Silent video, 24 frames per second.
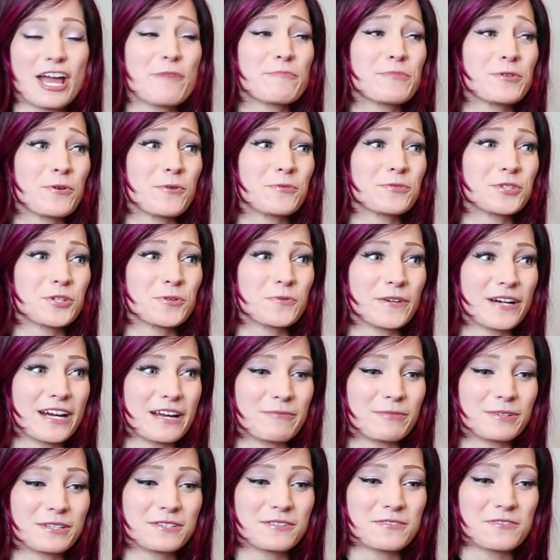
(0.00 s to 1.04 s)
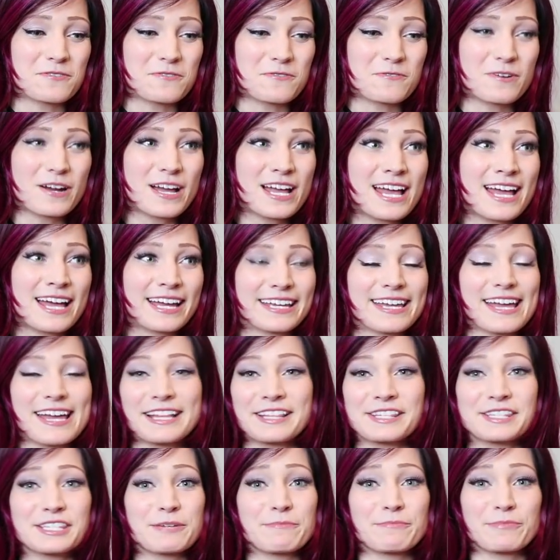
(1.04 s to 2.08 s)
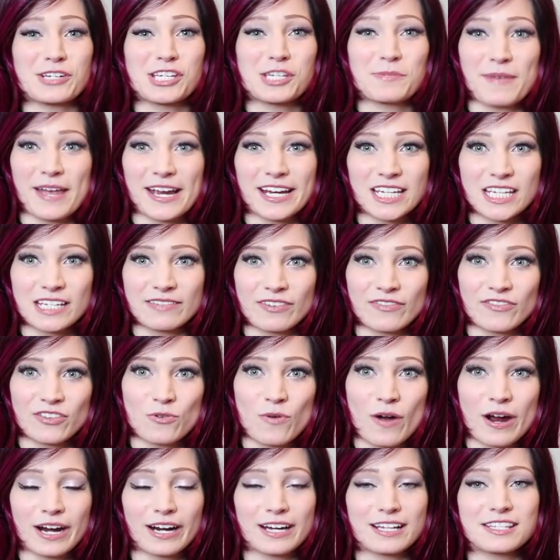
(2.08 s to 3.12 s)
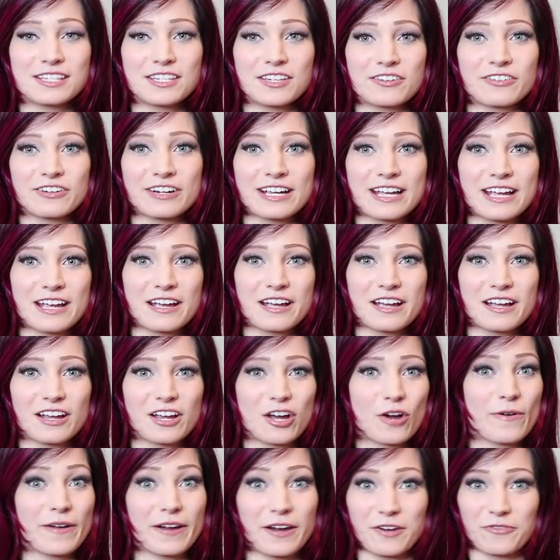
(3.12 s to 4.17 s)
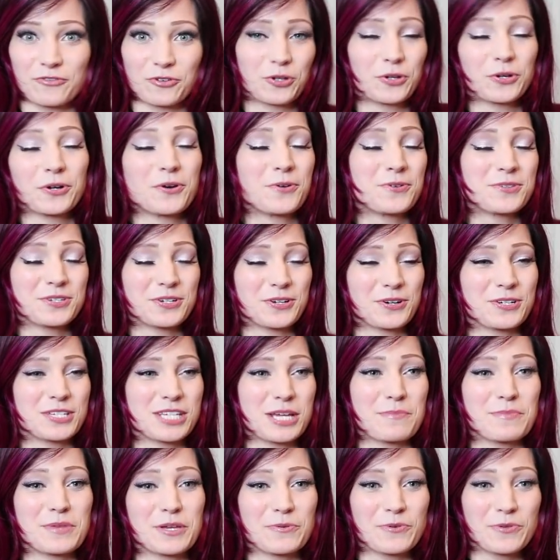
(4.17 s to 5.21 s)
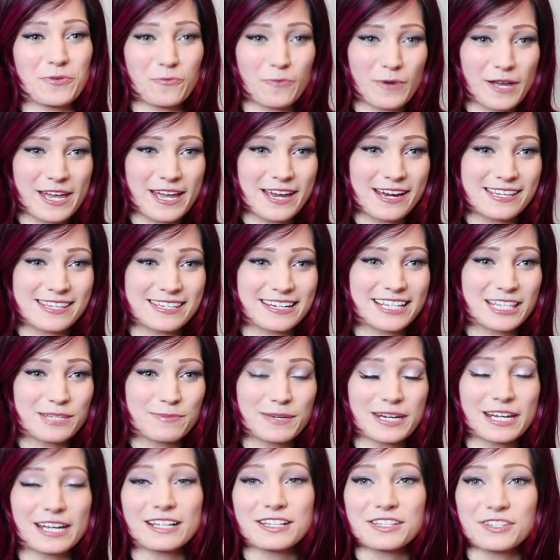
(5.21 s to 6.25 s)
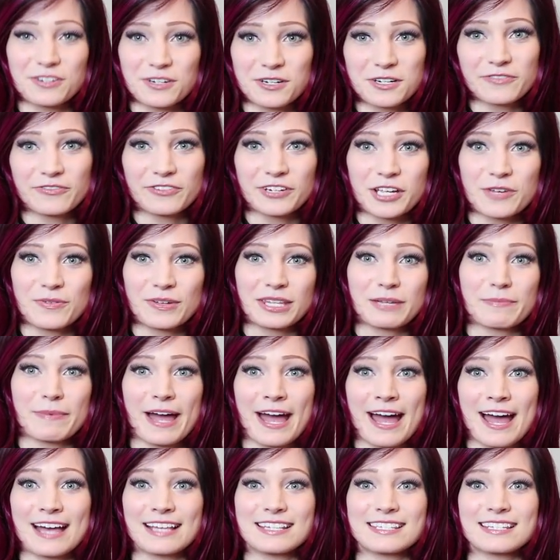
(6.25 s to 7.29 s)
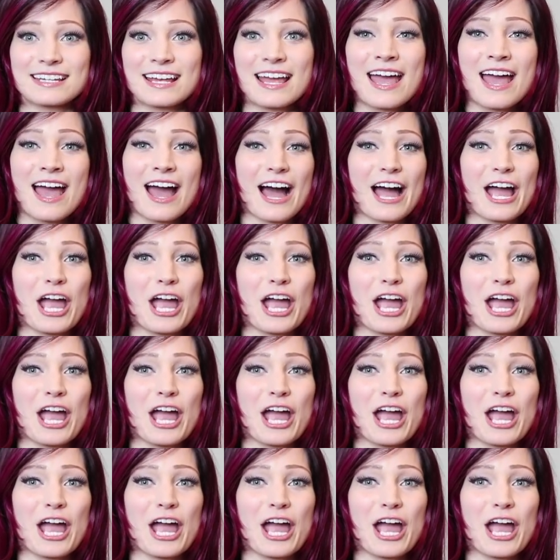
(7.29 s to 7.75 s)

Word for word: I hope you also were able to gain some perspective if you are considering going on a roller coaster or something with wigs and it's been a concern for you in the past.